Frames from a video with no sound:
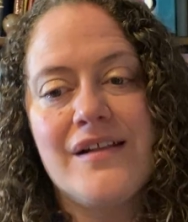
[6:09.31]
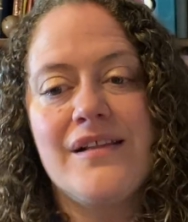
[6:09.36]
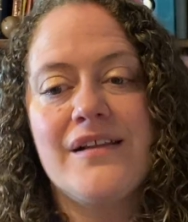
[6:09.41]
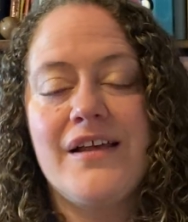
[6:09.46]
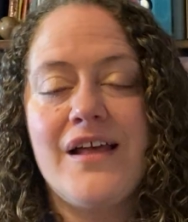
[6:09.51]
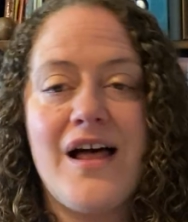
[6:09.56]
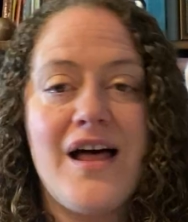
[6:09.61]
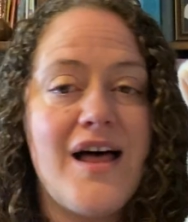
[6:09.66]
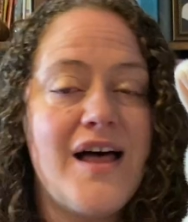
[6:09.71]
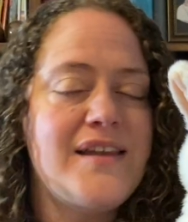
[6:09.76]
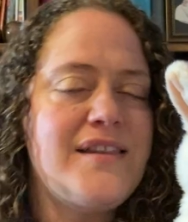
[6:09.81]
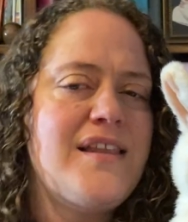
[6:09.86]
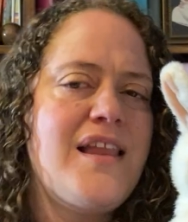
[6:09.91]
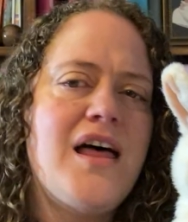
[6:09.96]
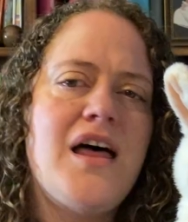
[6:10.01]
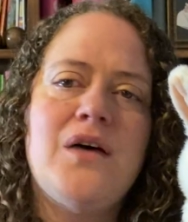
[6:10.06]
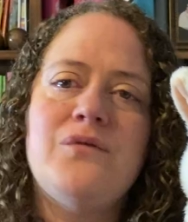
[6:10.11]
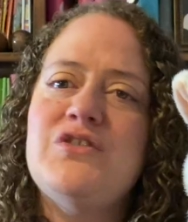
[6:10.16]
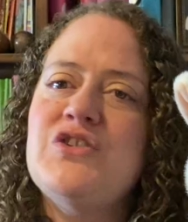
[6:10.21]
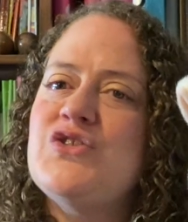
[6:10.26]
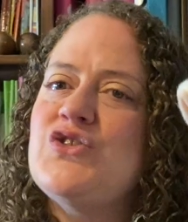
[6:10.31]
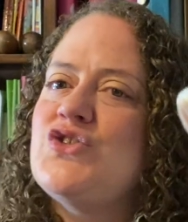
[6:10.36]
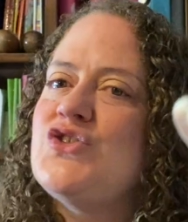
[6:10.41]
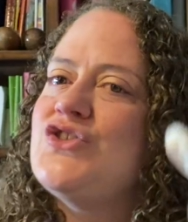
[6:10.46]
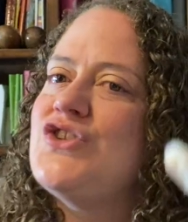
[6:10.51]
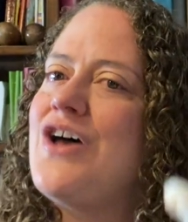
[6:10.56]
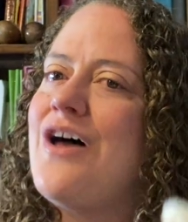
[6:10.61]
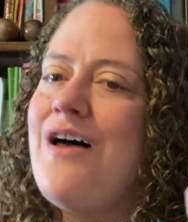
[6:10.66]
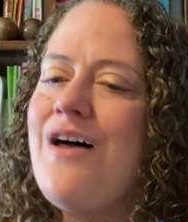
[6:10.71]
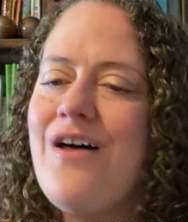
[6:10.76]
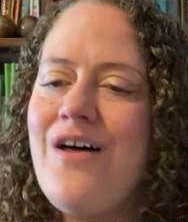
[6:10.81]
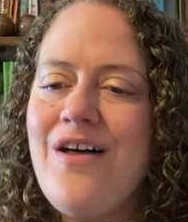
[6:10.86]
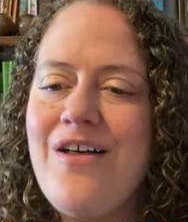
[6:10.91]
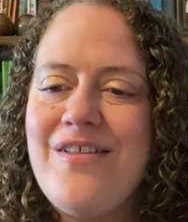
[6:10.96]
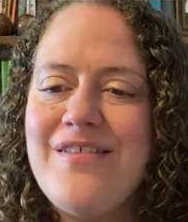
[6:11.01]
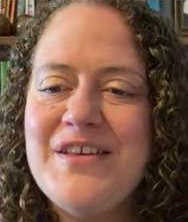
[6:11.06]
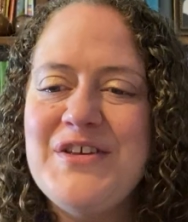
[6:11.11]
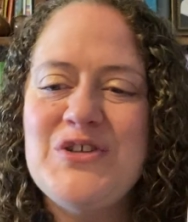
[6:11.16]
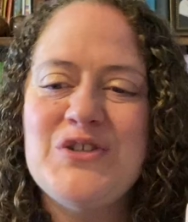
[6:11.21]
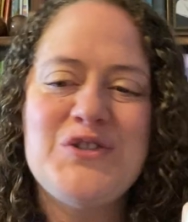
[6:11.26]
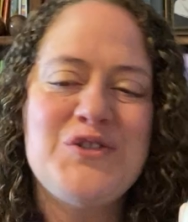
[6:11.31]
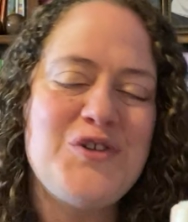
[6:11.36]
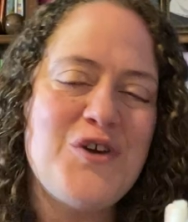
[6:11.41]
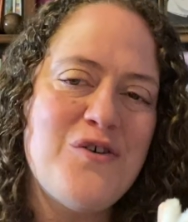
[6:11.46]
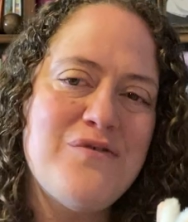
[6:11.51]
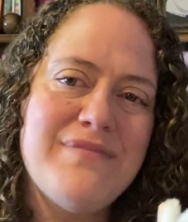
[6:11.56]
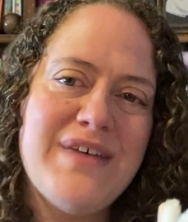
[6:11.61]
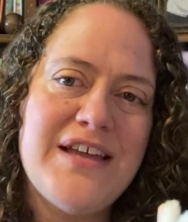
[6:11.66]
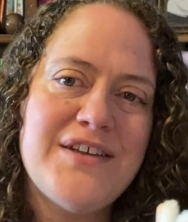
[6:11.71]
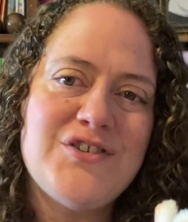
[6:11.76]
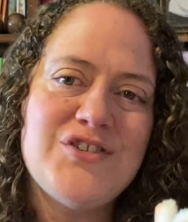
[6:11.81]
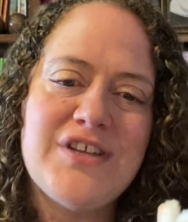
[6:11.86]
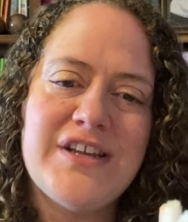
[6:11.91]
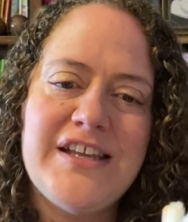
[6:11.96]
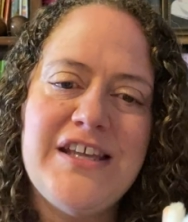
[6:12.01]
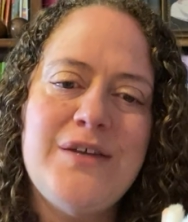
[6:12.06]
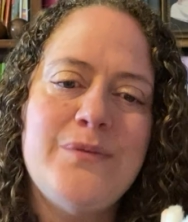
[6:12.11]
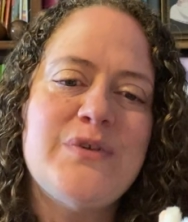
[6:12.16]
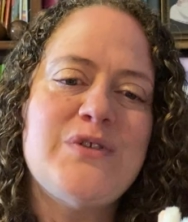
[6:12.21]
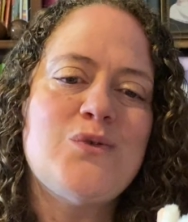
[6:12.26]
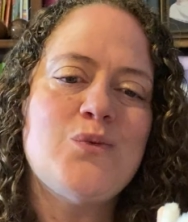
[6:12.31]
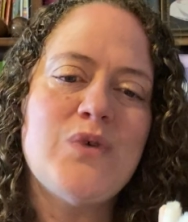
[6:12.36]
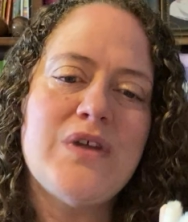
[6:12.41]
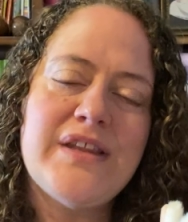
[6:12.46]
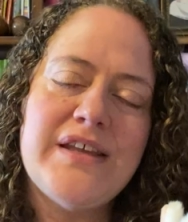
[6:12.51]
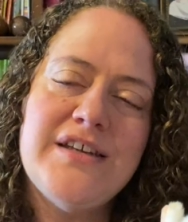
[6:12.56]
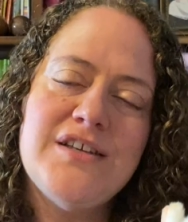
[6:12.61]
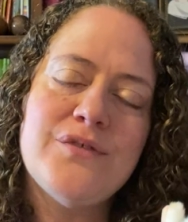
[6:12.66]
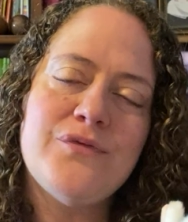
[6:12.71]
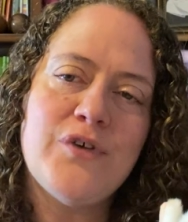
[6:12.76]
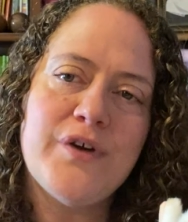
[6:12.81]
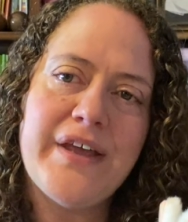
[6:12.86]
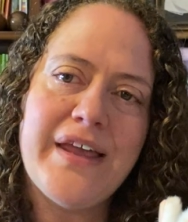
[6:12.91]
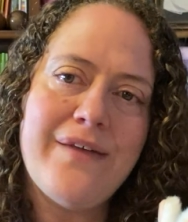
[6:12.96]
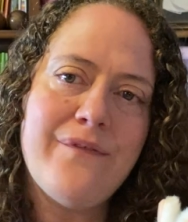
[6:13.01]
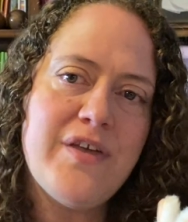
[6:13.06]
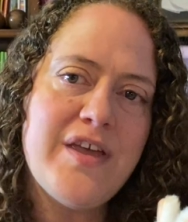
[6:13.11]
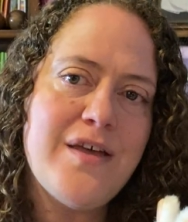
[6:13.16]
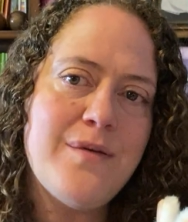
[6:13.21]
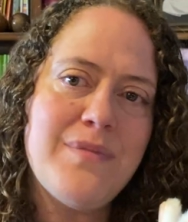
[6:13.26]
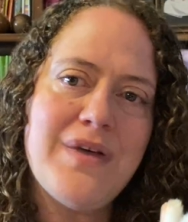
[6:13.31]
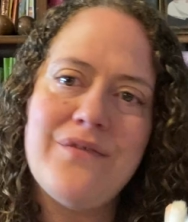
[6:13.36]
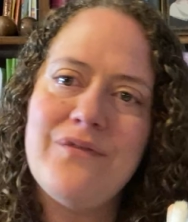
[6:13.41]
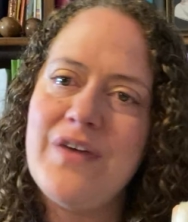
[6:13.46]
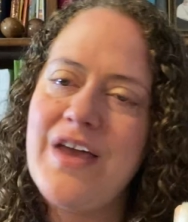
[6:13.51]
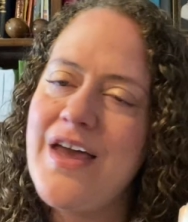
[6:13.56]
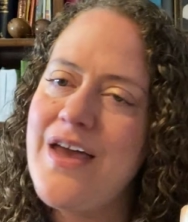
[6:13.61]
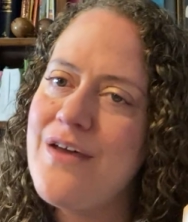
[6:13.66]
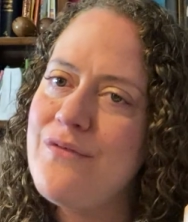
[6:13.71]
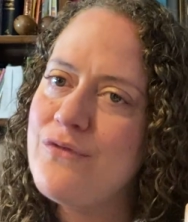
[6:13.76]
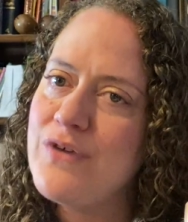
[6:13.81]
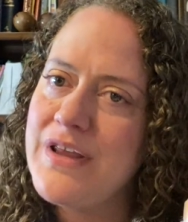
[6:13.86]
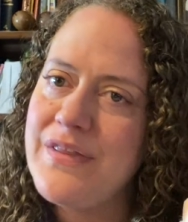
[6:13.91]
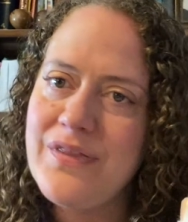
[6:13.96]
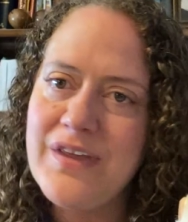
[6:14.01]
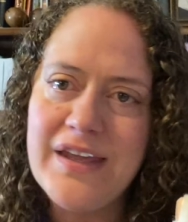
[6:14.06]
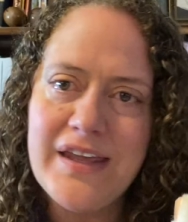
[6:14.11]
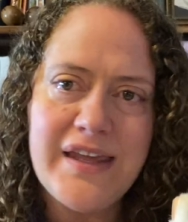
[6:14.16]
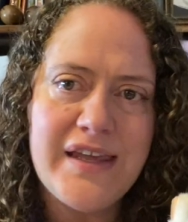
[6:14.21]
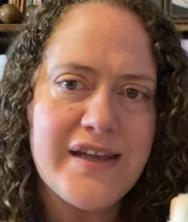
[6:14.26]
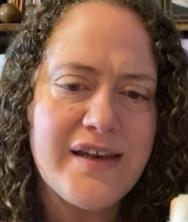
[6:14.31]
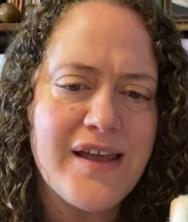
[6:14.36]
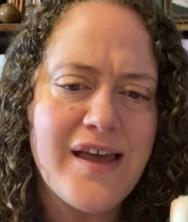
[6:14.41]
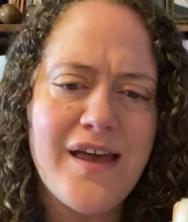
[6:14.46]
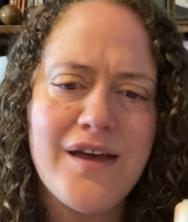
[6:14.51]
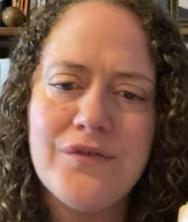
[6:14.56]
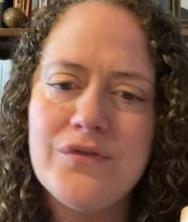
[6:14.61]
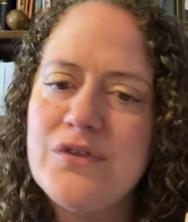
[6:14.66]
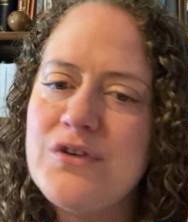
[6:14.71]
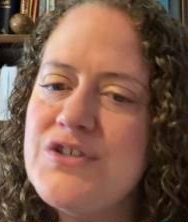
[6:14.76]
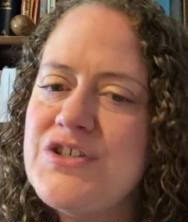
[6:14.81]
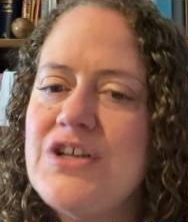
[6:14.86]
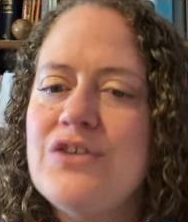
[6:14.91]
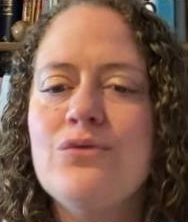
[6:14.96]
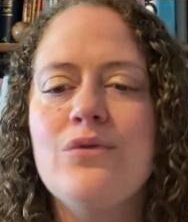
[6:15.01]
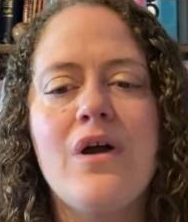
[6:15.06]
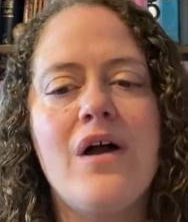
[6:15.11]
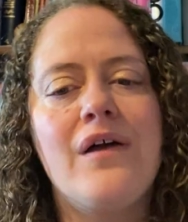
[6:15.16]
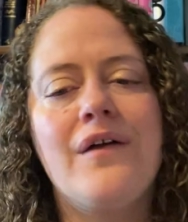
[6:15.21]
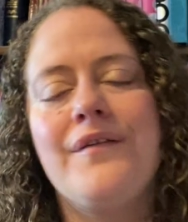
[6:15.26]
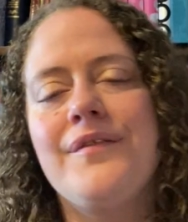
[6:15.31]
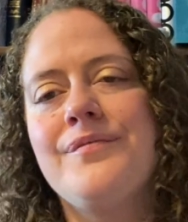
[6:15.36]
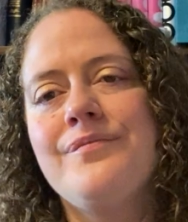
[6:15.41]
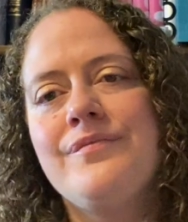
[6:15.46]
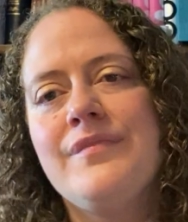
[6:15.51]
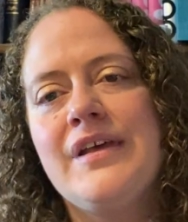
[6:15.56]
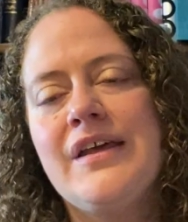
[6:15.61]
God loved Saul so much that he was willing to forgive him of everything he'd ever done wrong,